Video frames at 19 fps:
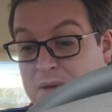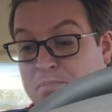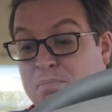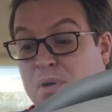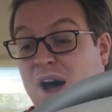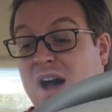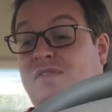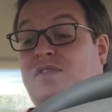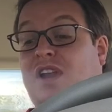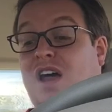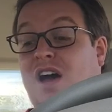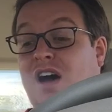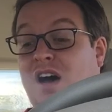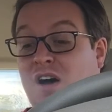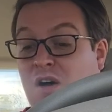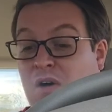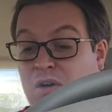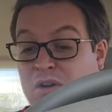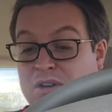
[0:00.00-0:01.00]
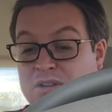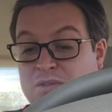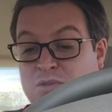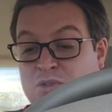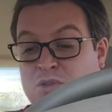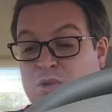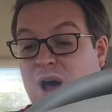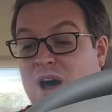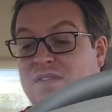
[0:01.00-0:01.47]
Buffalo,
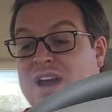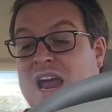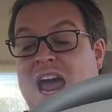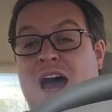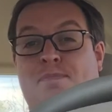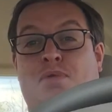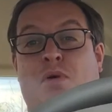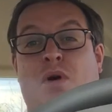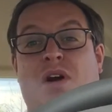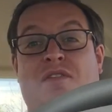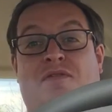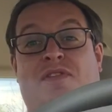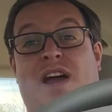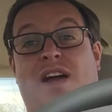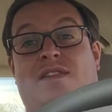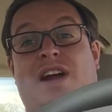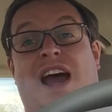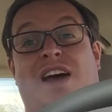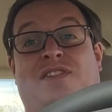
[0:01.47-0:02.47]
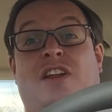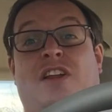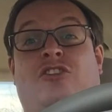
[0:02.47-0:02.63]
12.5-point favorite at